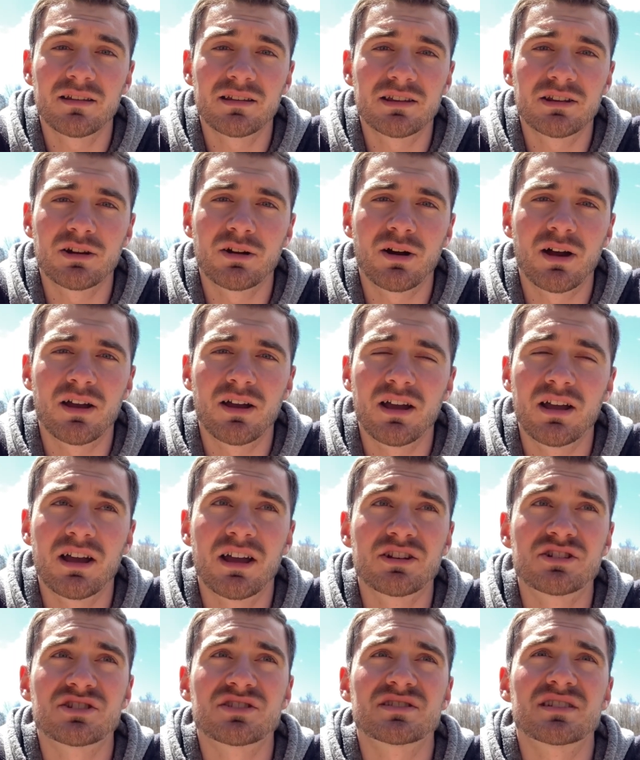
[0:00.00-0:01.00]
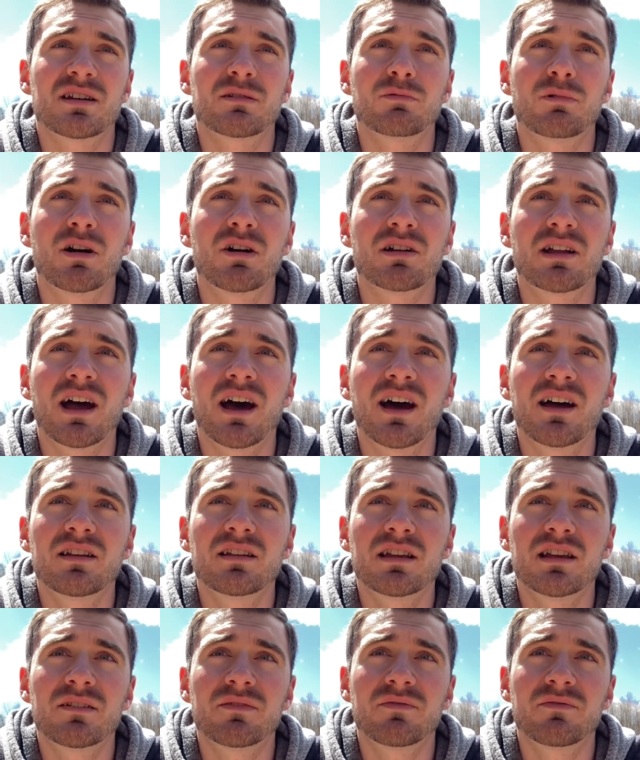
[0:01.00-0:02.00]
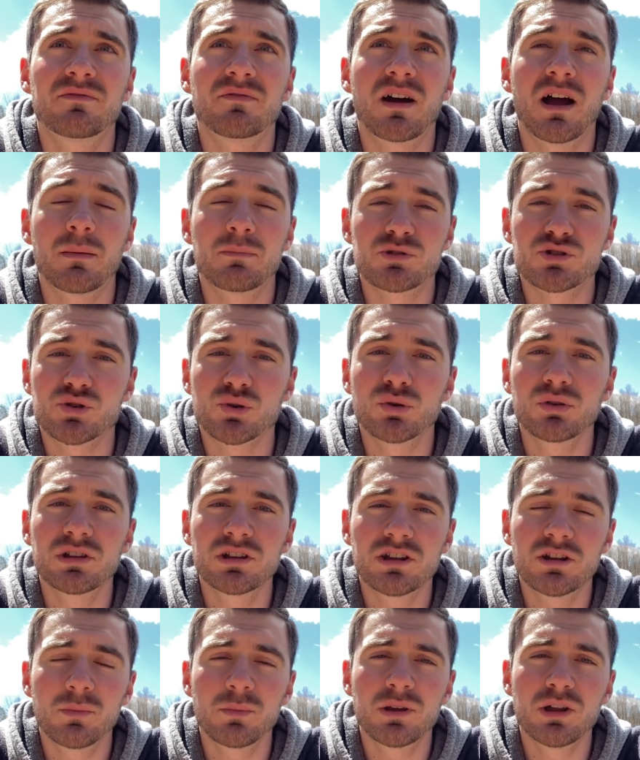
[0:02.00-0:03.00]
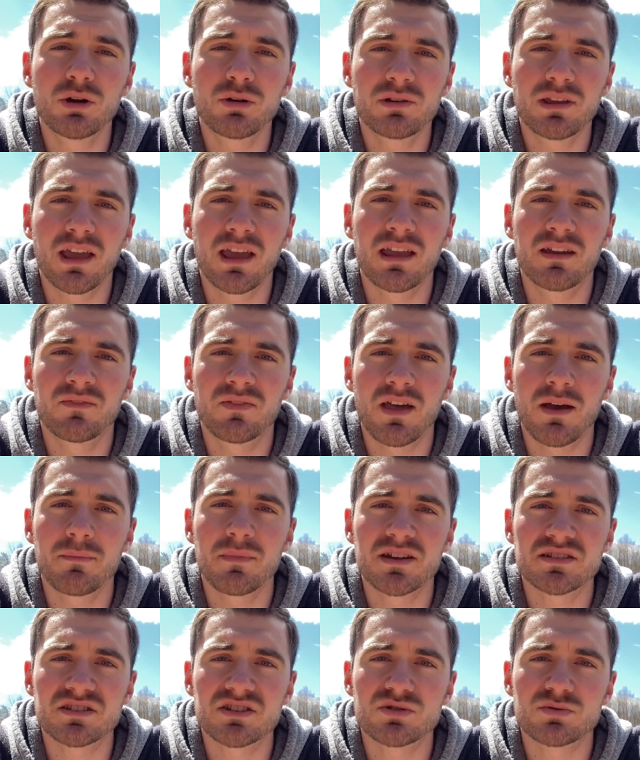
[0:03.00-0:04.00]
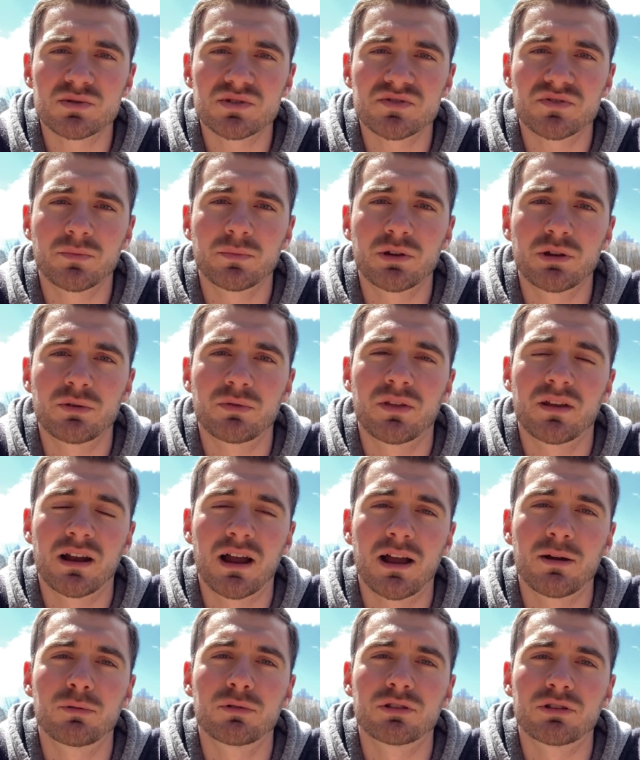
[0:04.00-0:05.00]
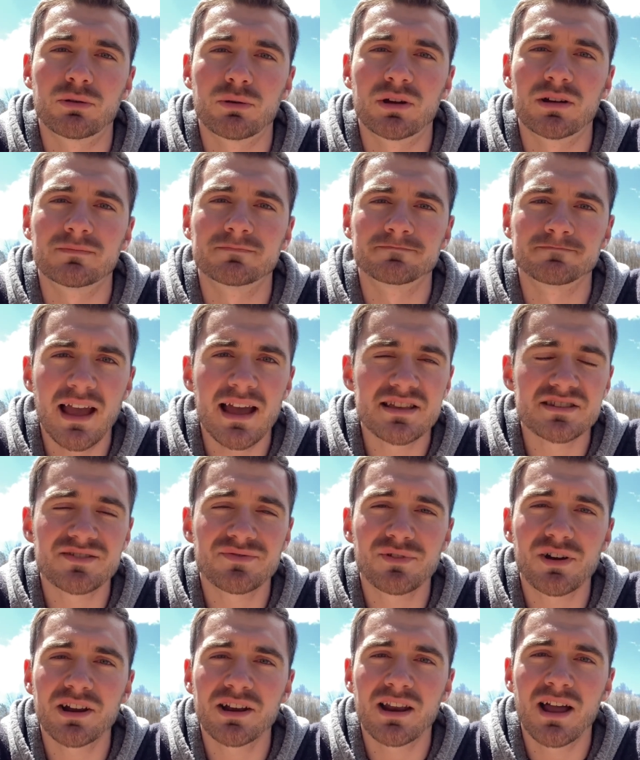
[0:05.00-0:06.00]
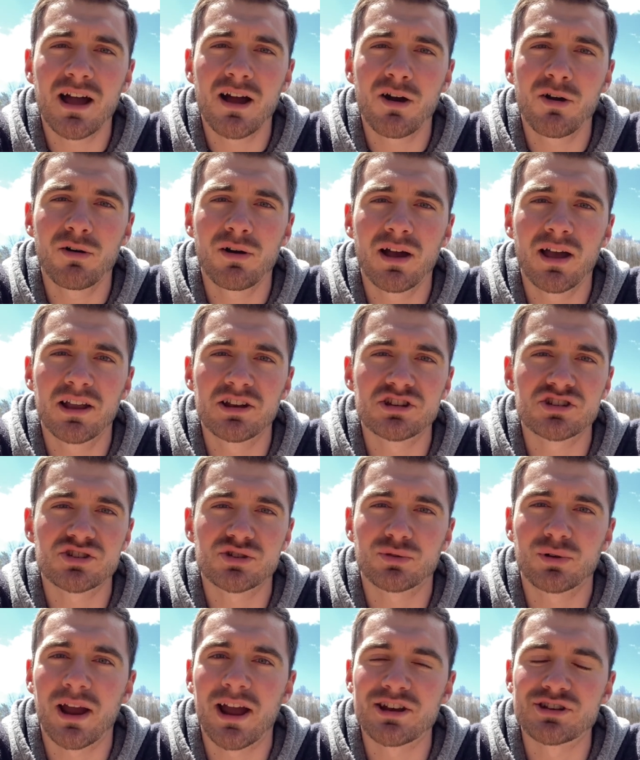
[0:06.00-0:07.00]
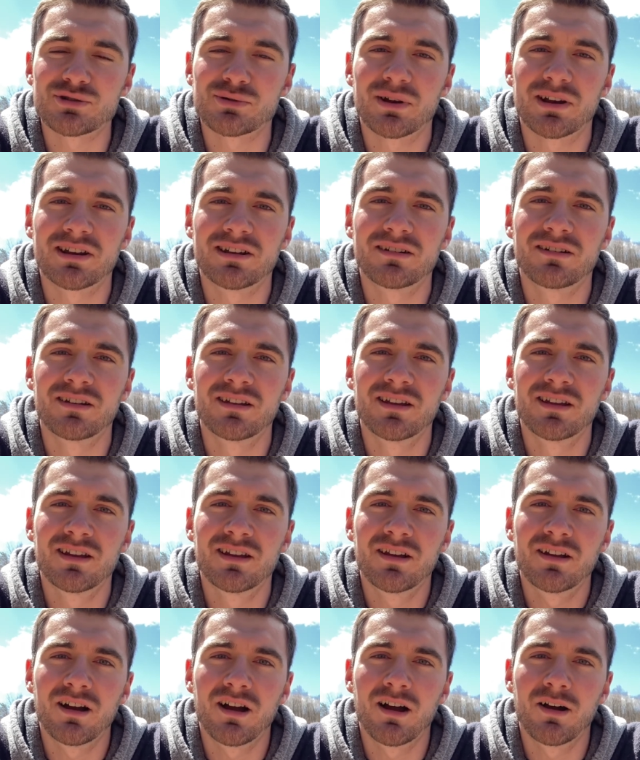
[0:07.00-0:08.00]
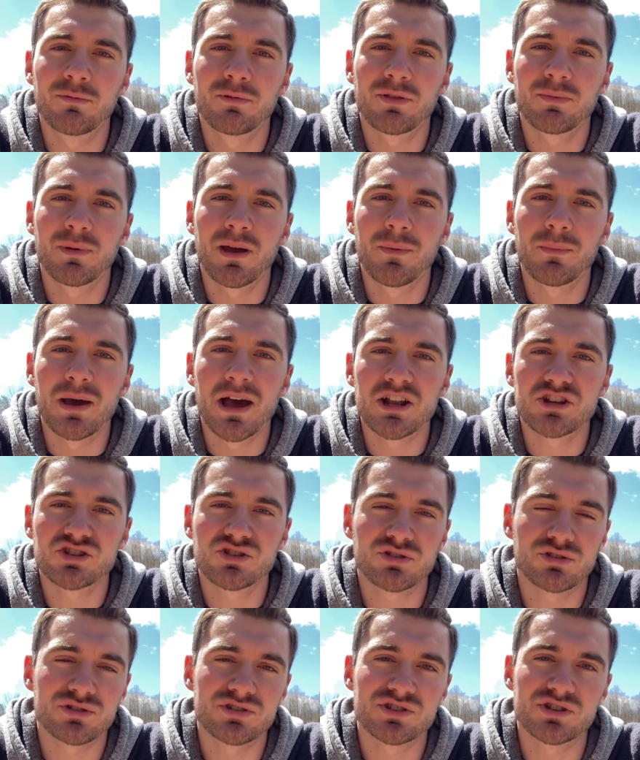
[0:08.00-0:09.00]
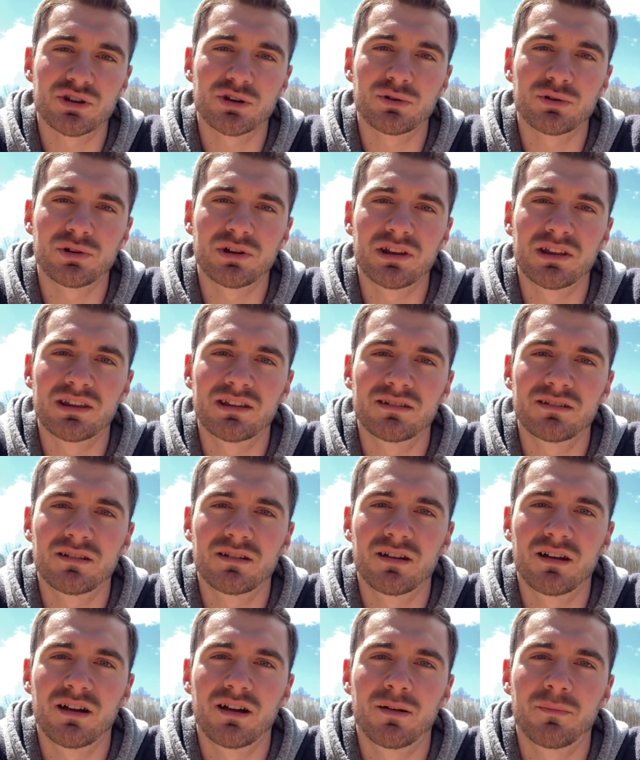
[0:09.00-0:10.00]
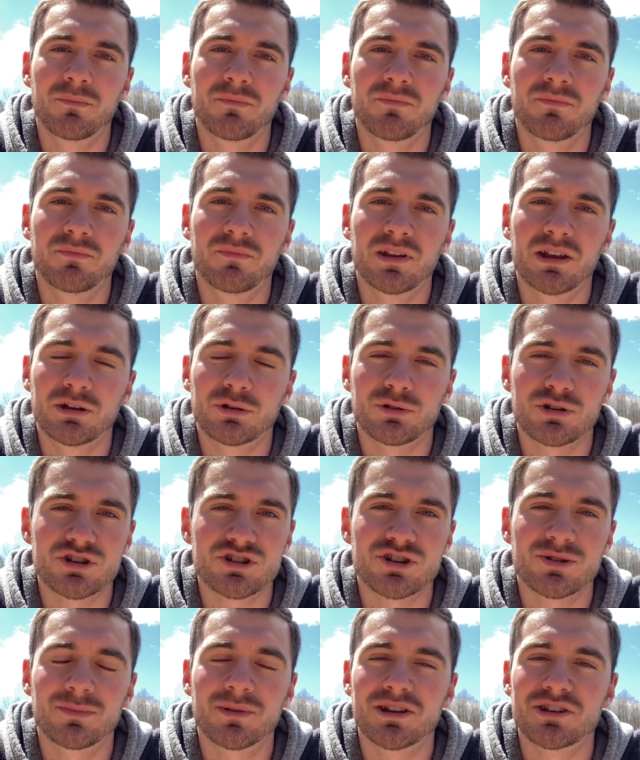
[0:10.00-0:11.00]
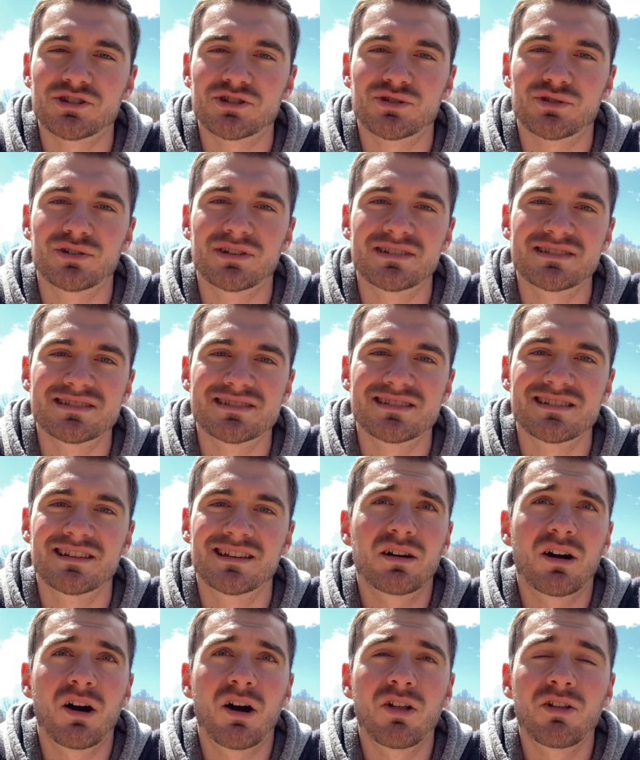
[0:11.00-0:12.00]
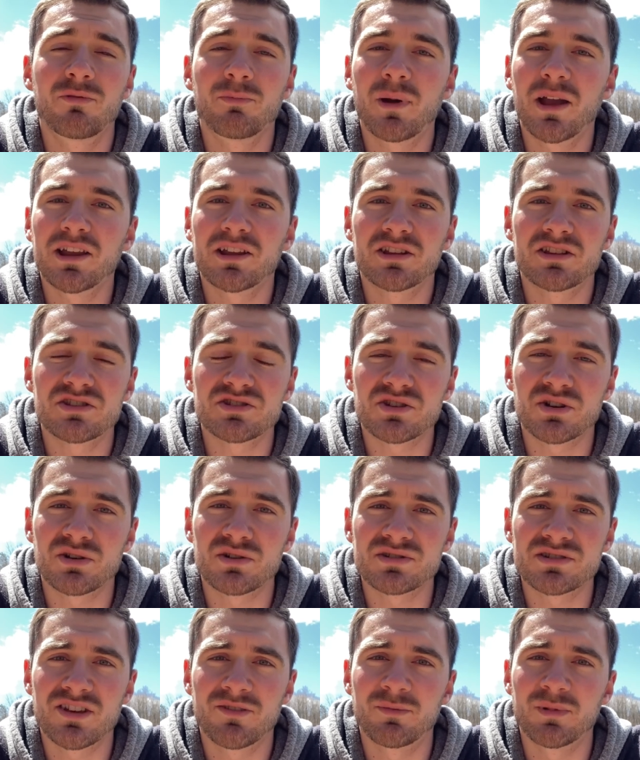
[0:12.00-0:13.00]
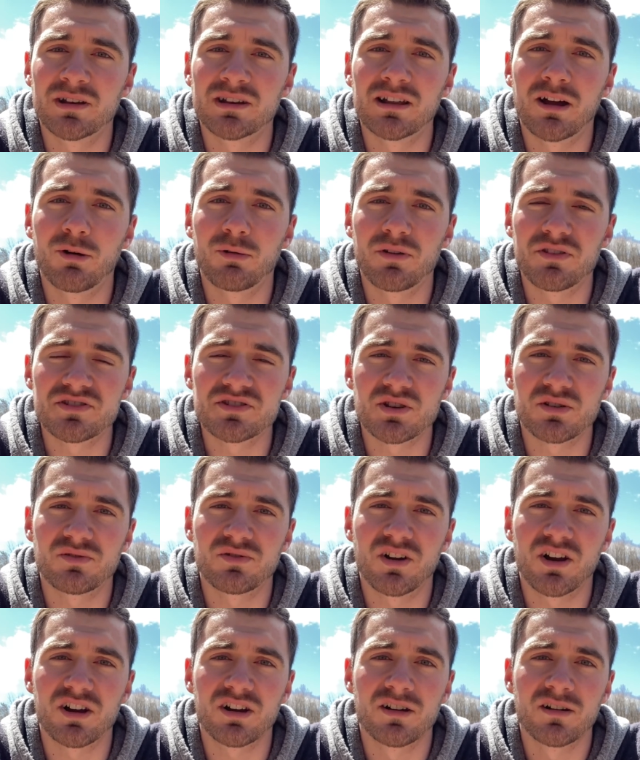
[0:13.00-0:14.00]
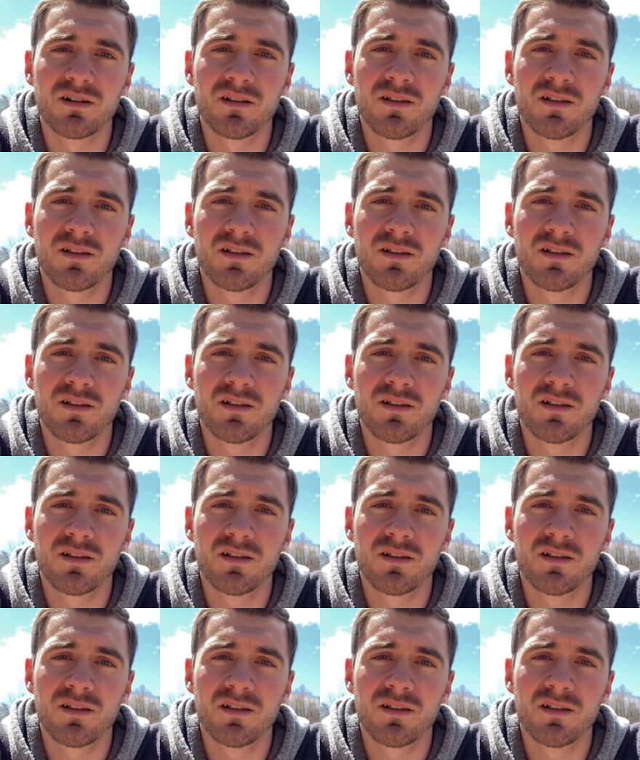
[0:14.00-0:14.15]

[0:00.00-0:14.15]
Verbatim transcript: you know, I, I just said, well, God, if I'm truly going to be okay, if that message was from you, then I will do it. As of right now, I just graduated uh, with my bachelor's degree um, in Christian ministries. All of my concerns have been dealt with so far.